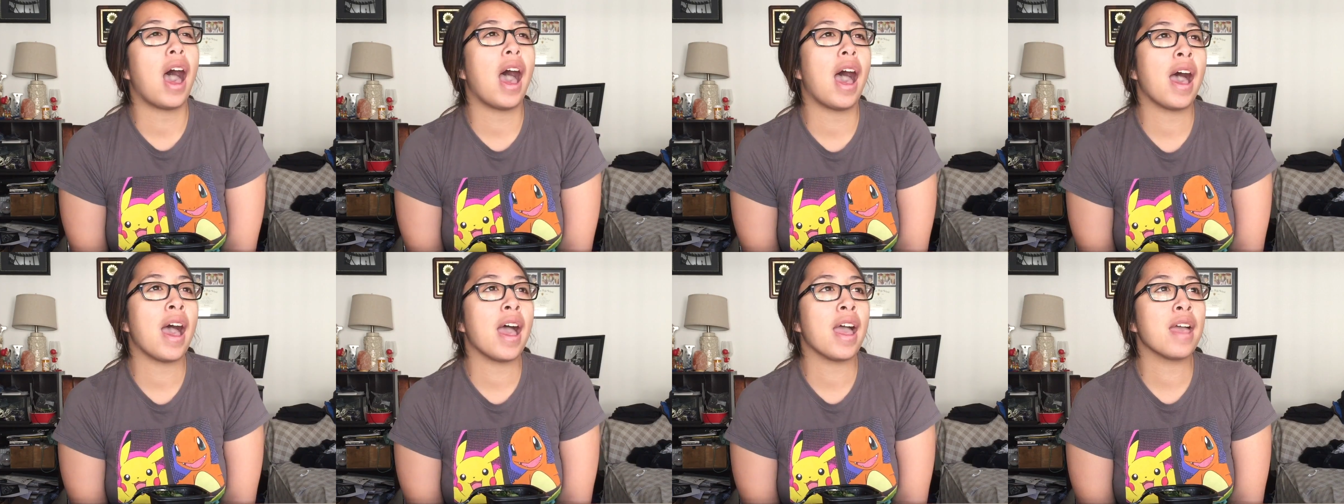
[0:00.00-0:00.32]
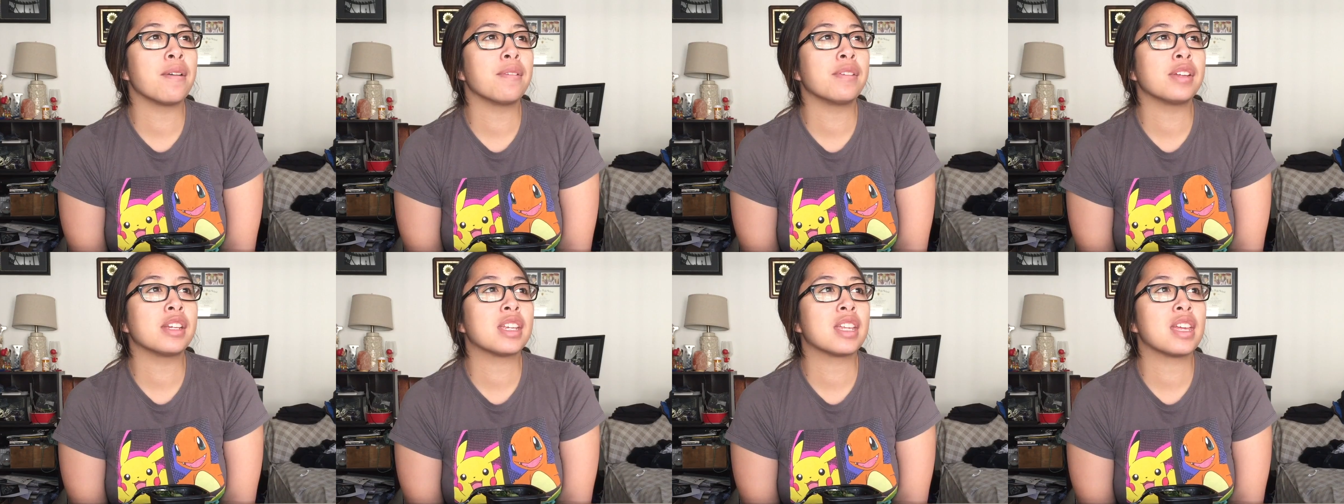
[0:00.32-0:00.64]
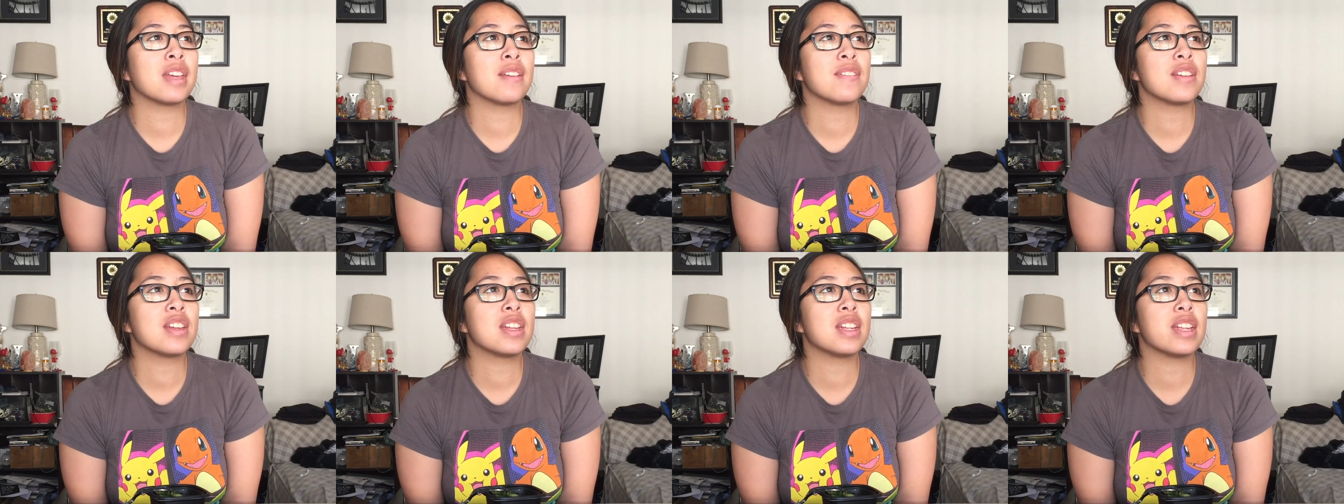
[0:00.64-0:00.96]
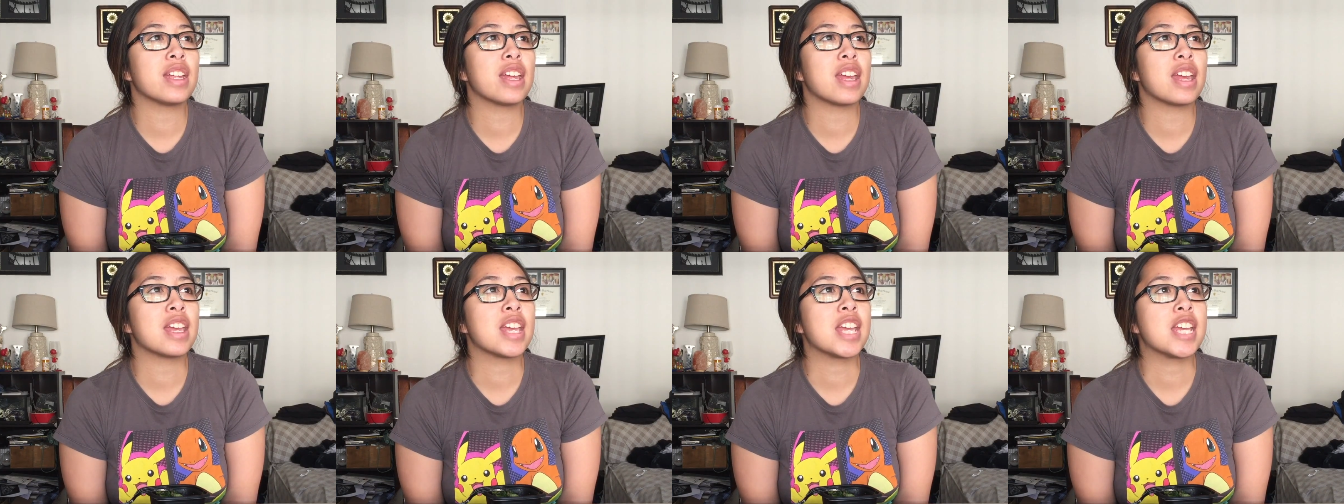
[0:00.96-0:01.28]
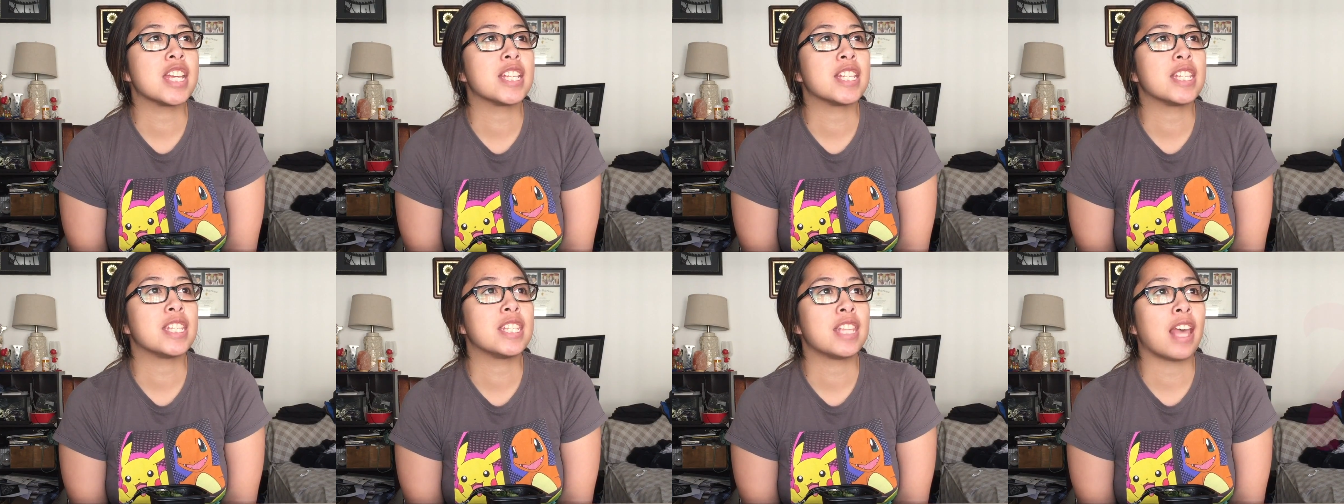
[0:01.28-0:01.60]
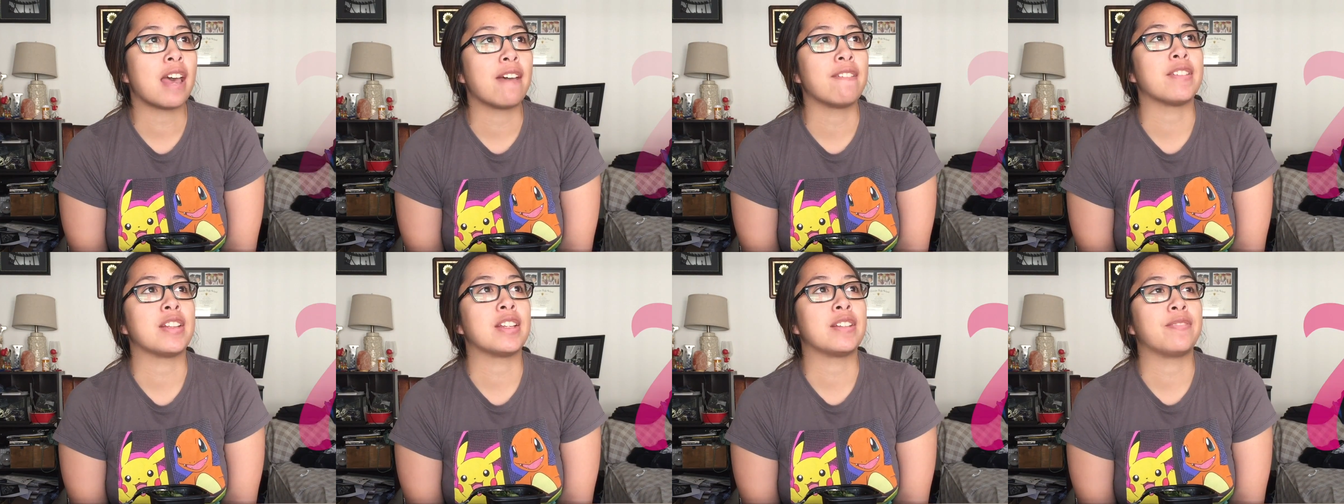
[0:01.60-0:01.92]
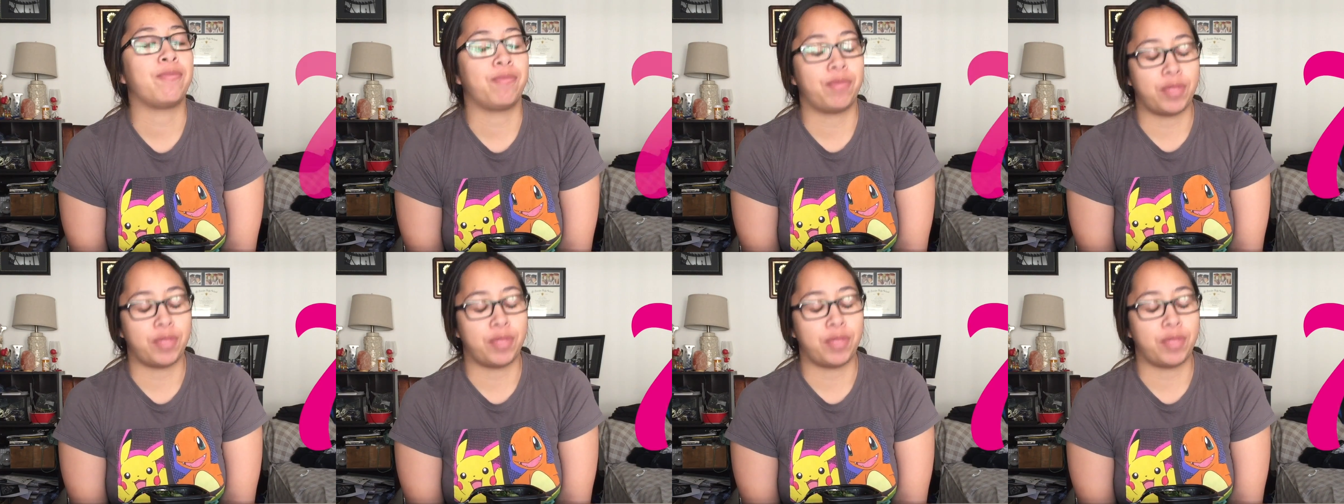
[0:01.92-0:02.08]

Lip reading: I would give it a 7.